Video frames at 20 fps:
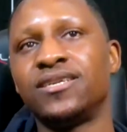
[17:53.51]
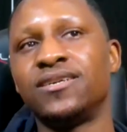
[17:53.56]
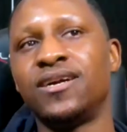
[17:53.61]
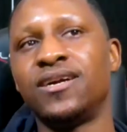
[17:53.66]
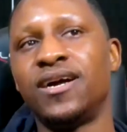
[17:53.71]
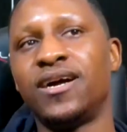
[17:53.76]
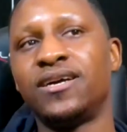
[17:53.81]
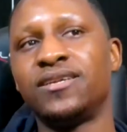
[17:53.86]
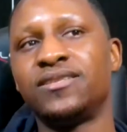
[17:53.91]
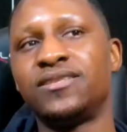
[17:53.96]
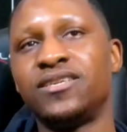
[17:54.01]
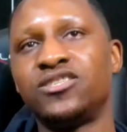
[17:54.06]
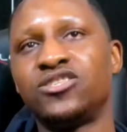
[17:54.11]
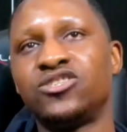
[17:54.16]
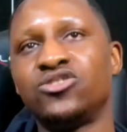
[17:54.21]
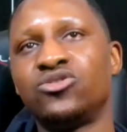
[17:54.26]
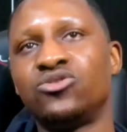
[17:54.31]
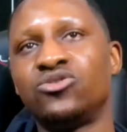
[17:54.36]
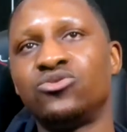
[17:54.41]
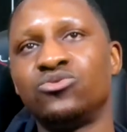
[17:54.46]
There's
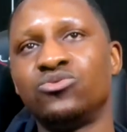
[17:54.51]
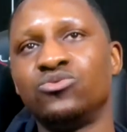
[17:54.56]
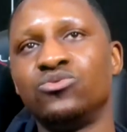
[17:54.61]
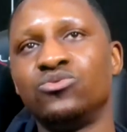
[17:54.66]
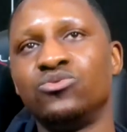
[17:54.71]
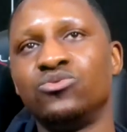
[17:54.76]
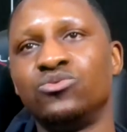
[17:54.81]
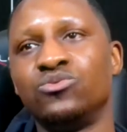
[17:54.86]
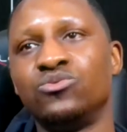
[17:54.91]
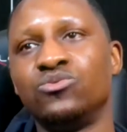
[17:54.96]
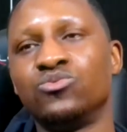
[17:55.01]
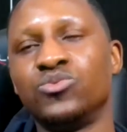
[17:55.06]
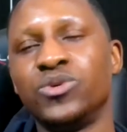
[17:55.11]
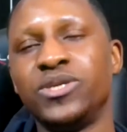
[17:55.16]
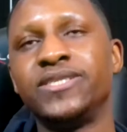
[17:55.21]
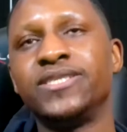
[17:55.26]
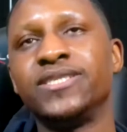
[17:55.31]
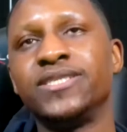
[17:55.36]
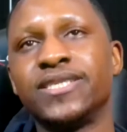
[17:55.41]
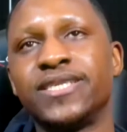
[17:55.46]
no
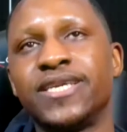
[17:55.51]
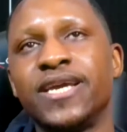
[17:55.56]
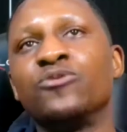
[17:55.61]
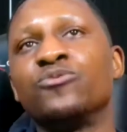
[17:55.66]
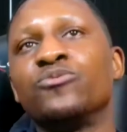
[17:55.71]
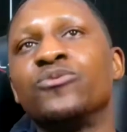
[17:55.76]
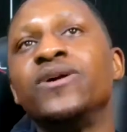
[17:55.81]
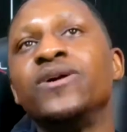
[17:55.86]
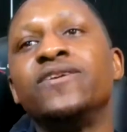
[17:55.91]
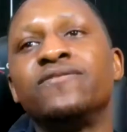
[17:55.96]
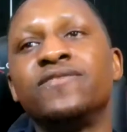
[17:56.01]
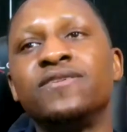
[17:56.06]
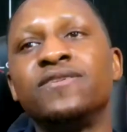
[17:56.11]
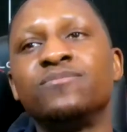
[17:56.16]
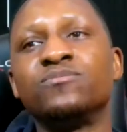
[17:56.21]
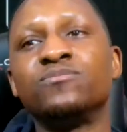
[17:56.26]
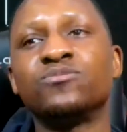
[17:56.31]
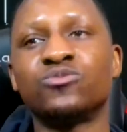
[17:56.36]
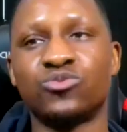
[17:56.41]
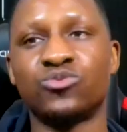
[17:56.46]
reason to get rid of
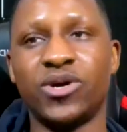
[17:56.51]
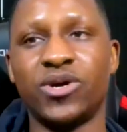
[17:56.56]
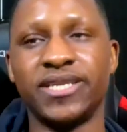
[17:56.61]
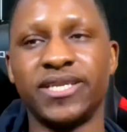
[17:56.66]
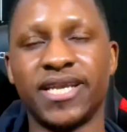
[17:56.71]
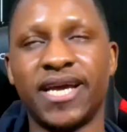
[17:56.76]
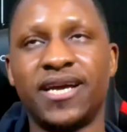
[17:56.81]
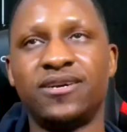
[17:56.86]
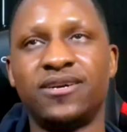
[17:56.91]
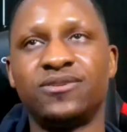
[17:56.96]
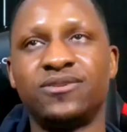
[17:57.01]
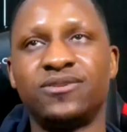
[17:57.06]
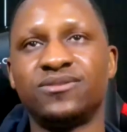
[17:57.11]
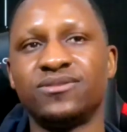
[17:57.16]
him right now.